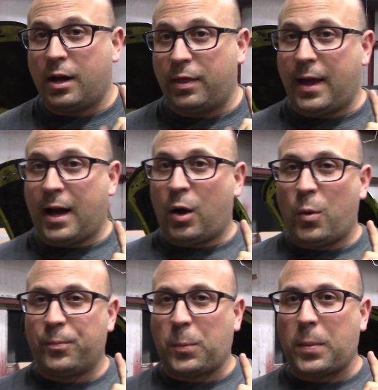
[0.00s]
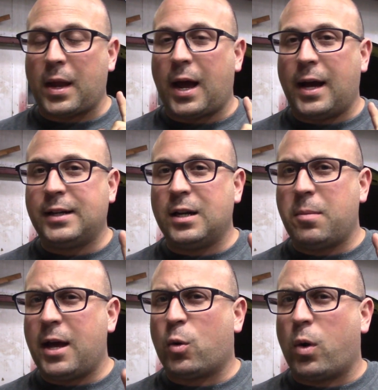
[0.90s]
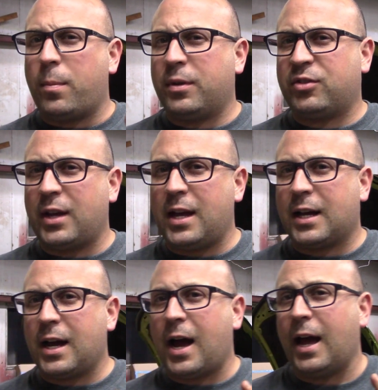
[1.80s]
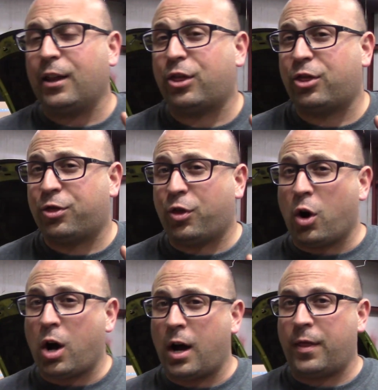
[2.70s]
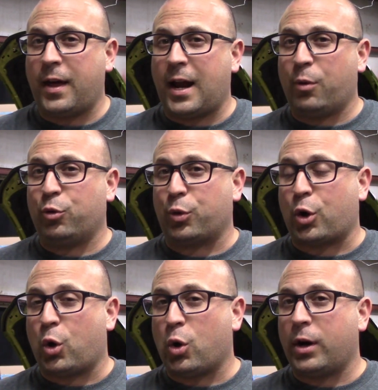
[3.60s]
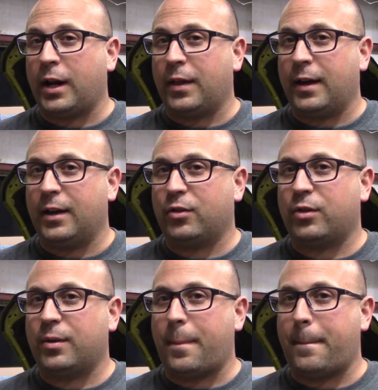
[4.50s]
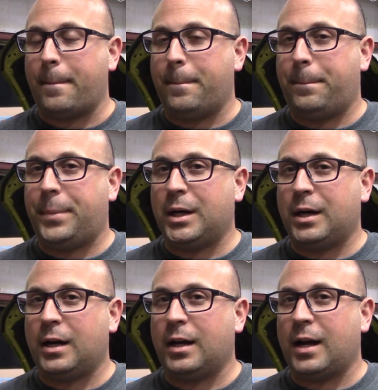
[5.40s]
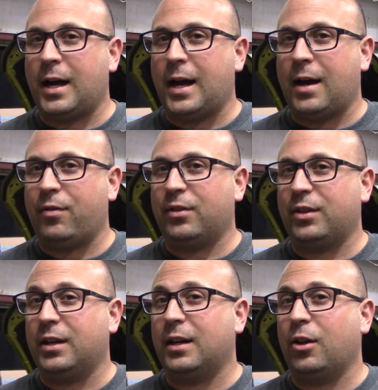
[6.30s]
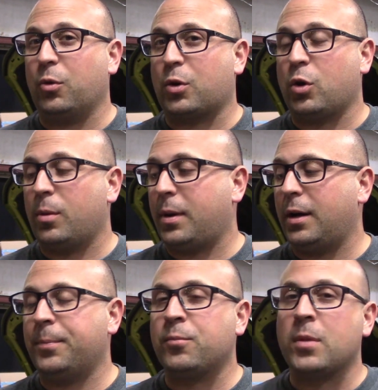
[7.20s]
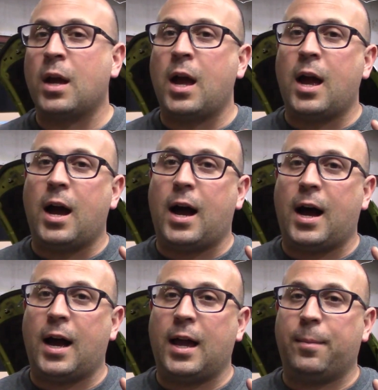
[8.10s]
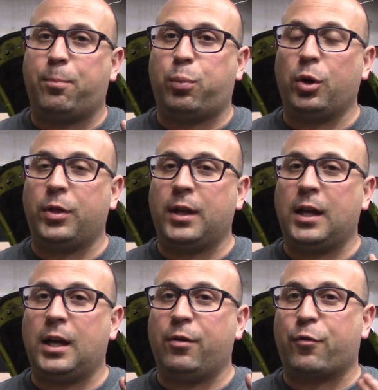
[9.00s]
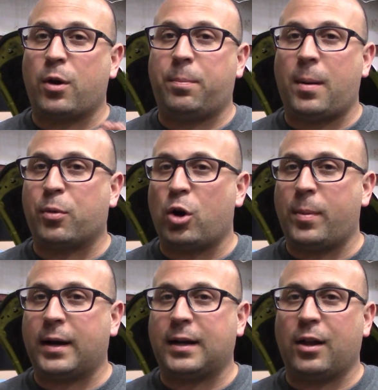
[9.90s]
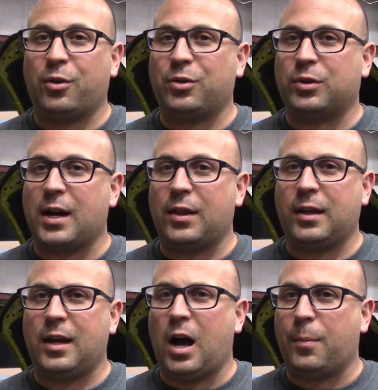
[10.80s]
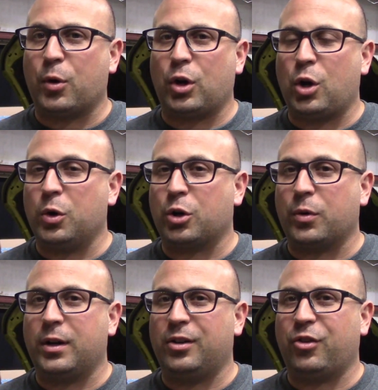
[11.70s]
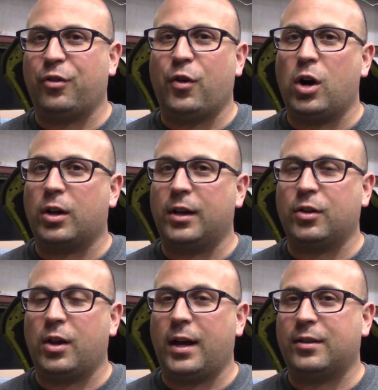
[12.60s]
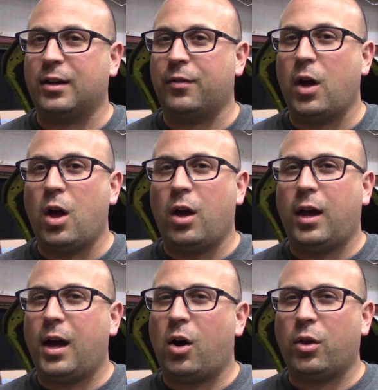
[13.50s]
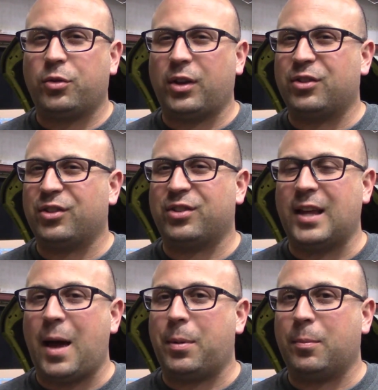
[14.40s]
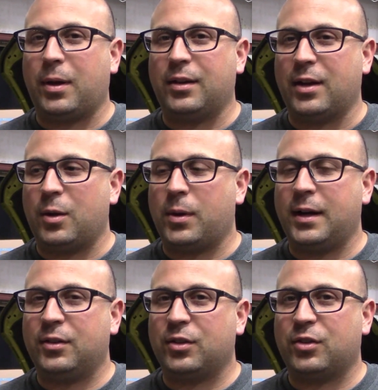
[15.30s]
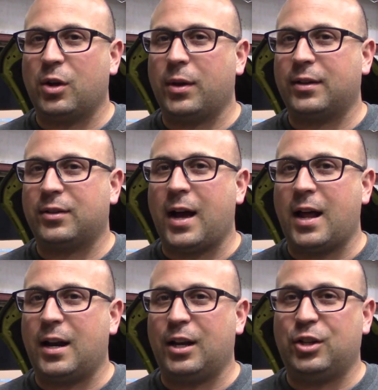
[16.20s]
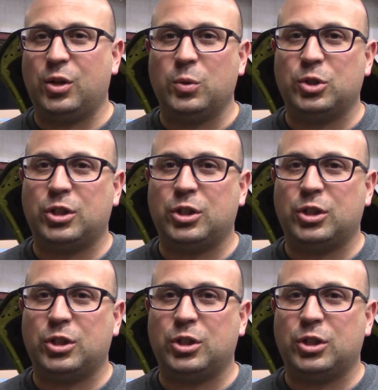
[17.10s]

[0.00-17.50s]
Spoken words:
Now, I did make one mistake. I thought that I was recording this, but I obviously didn't hit the record button. I put the front bumper all back together, so it's got the upper and lower grills, the fog lights, all that stuff. All those things just snap in place anyways, so that's not a huge